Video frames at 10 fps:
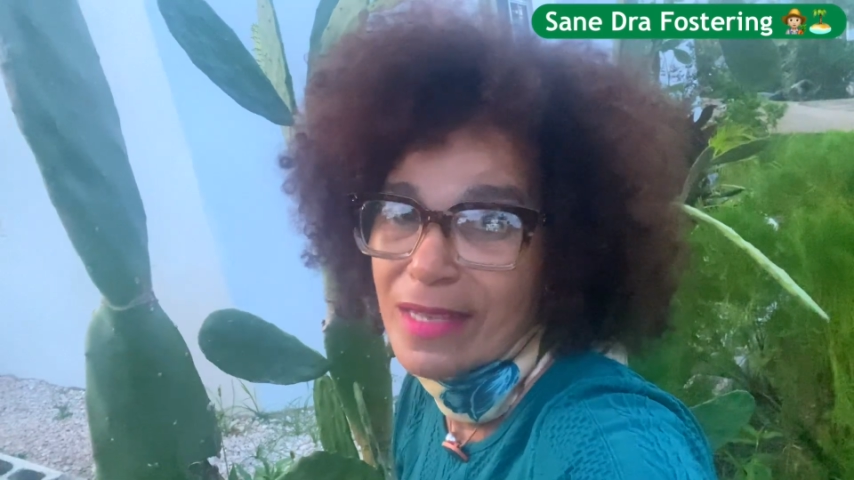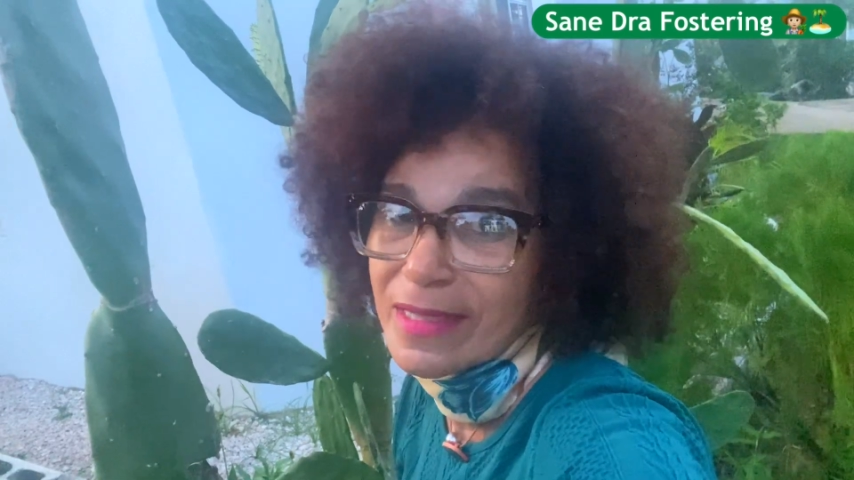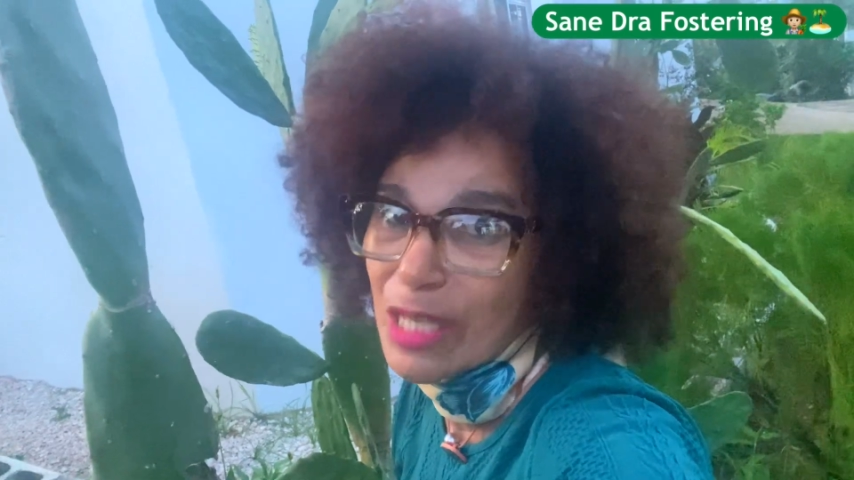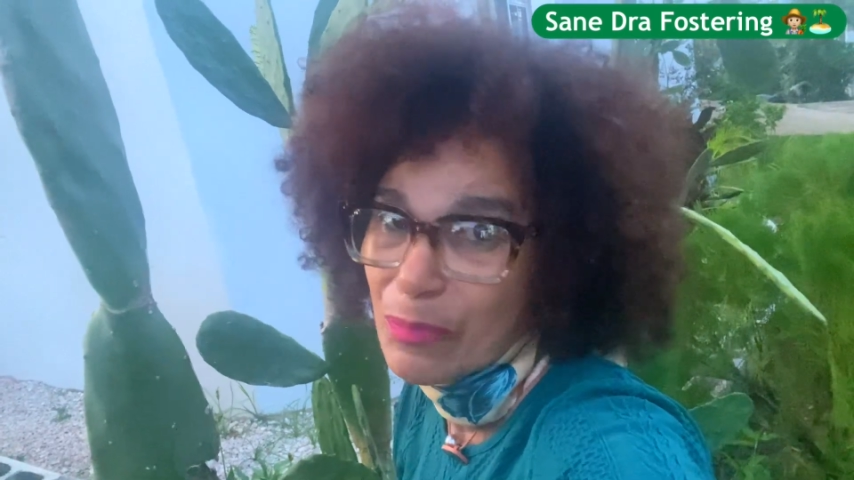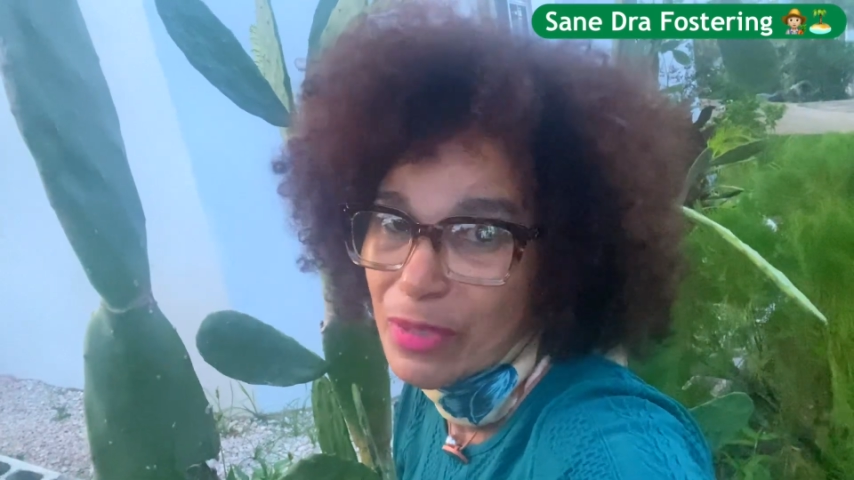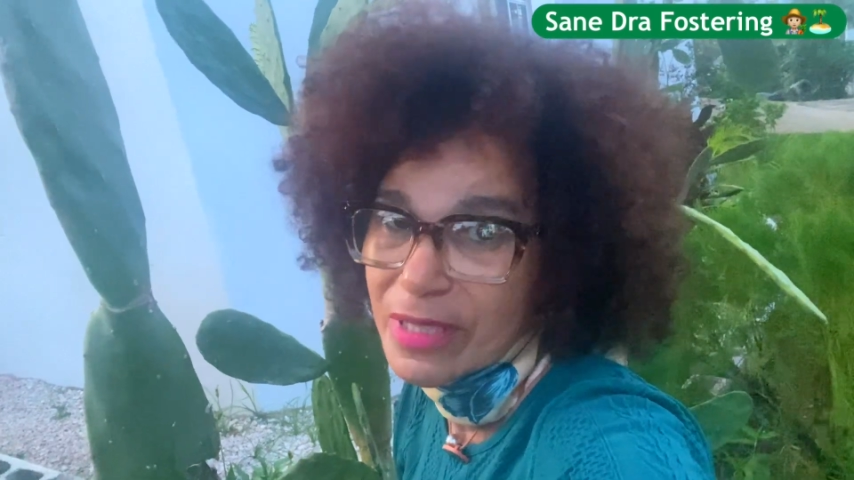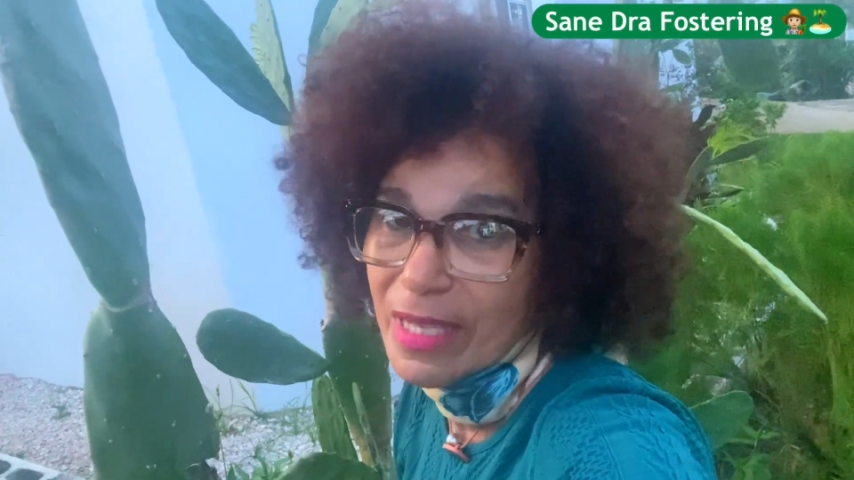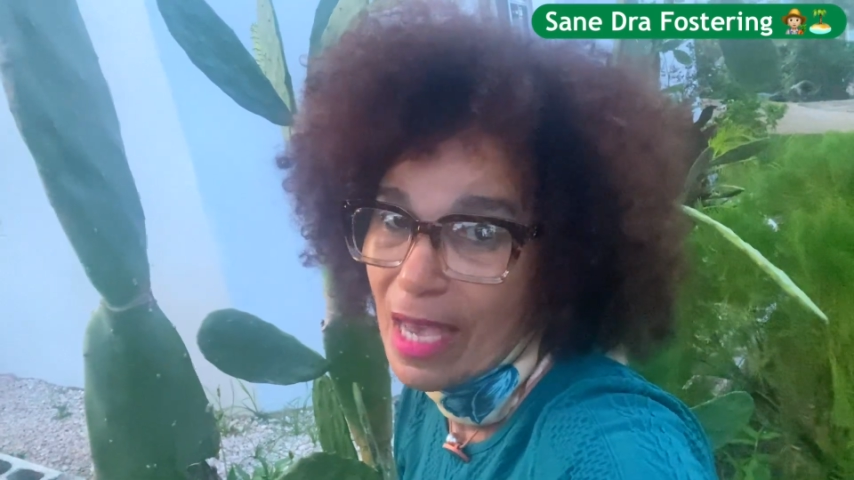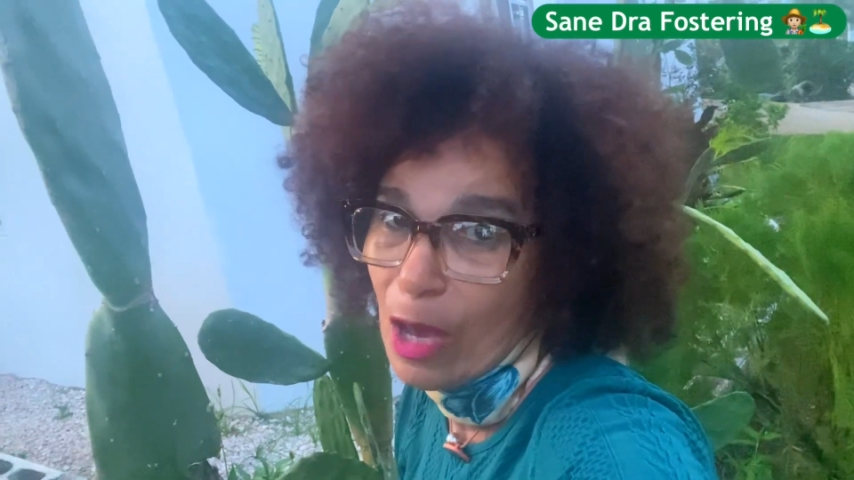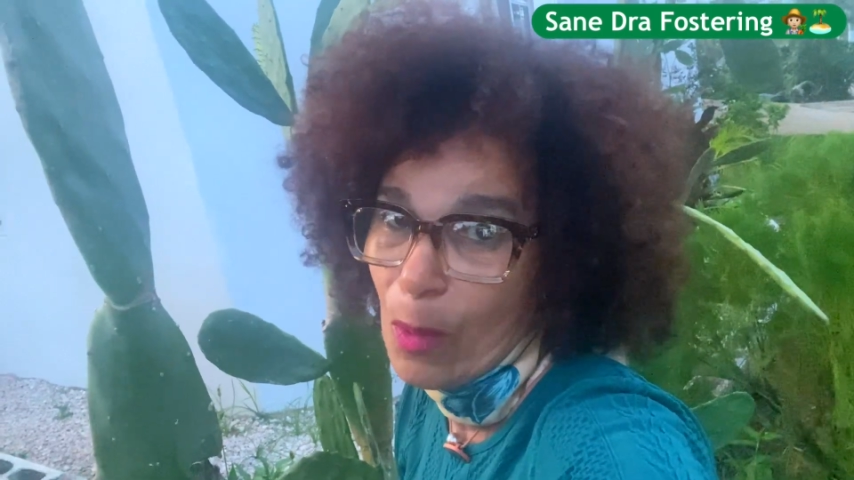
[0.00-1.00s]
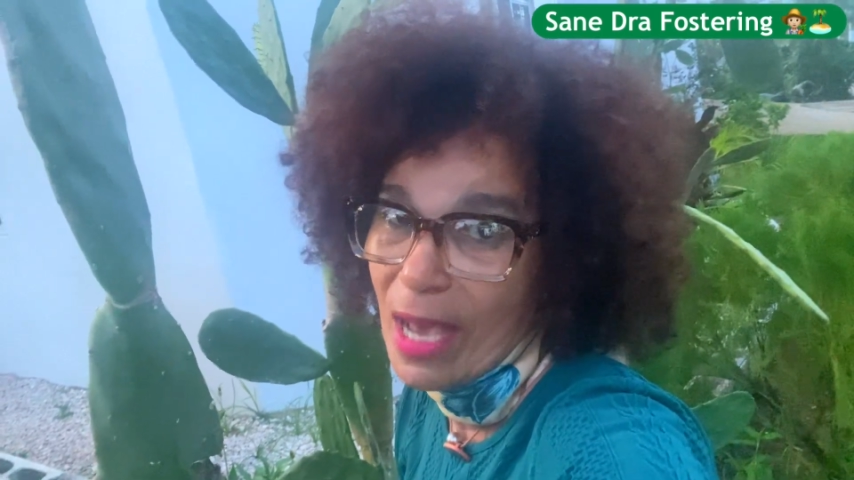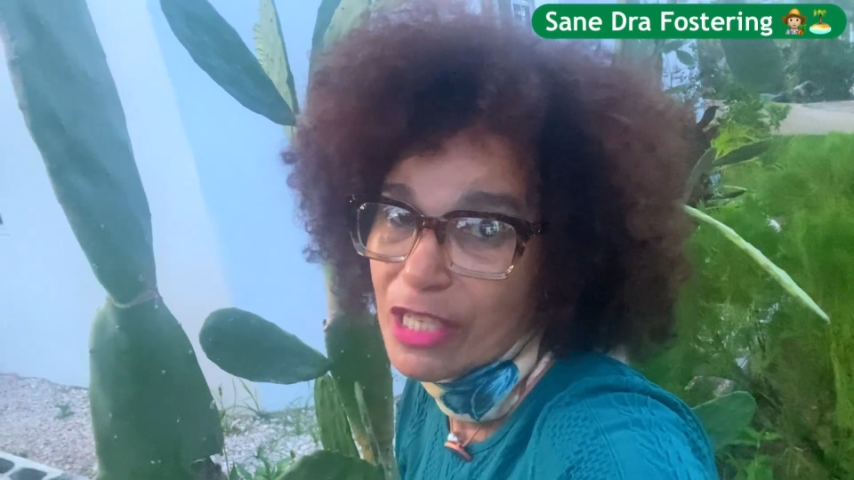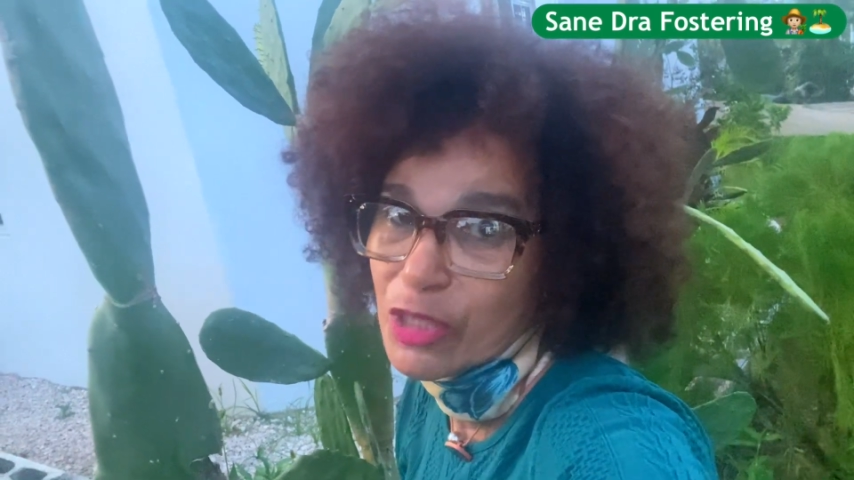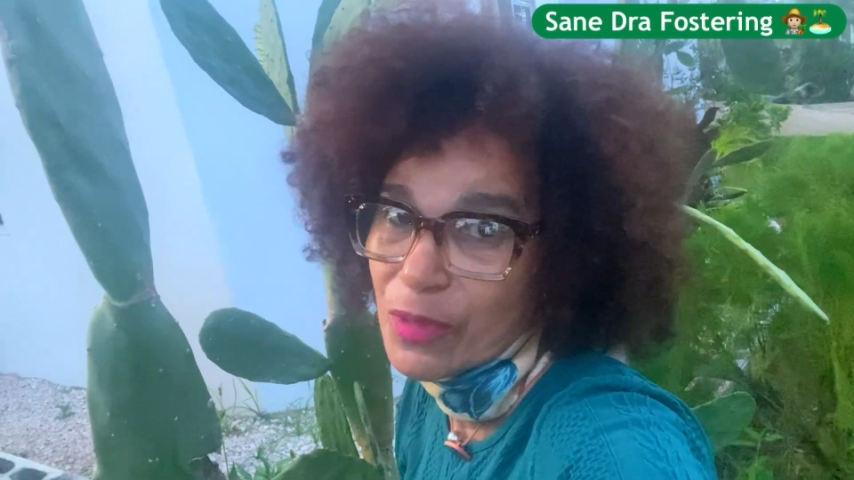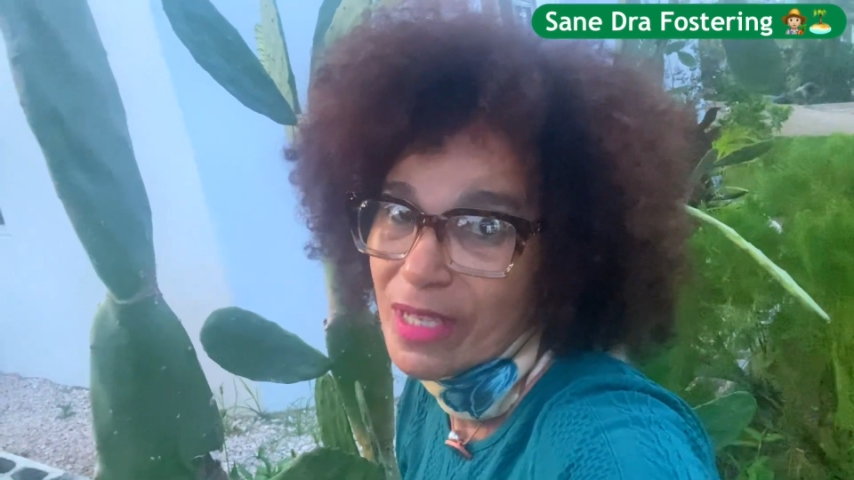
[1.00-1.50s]
a simple
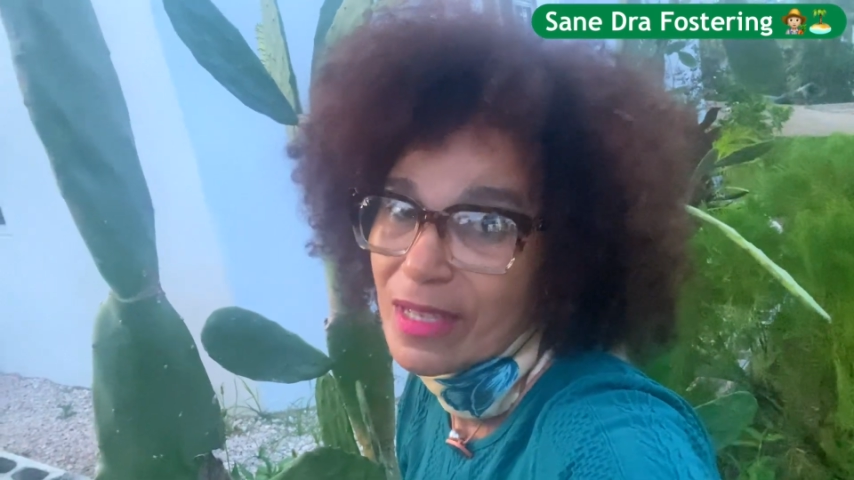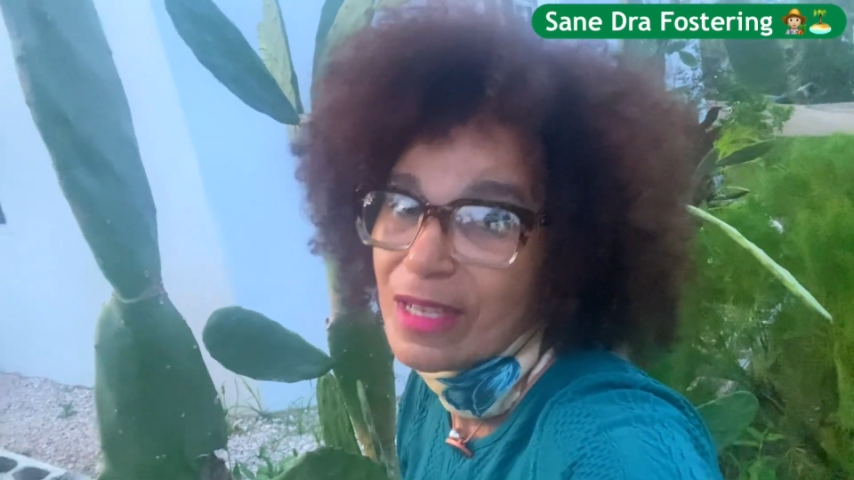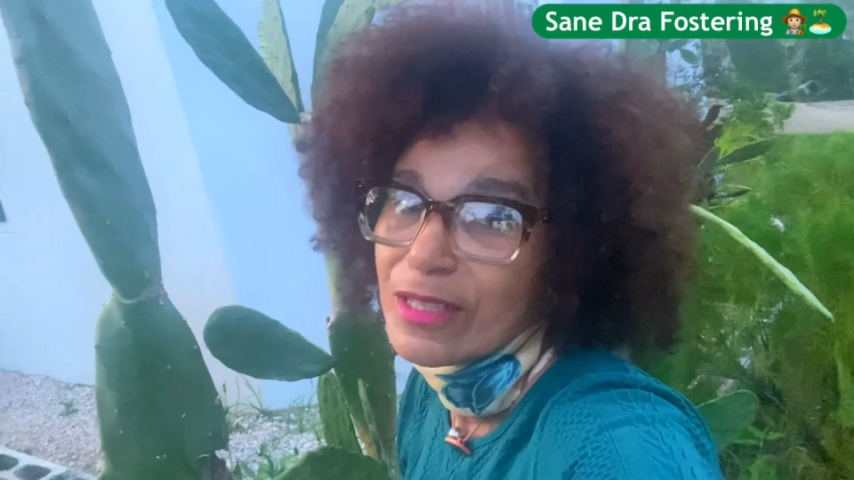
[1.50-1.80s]
DIY trick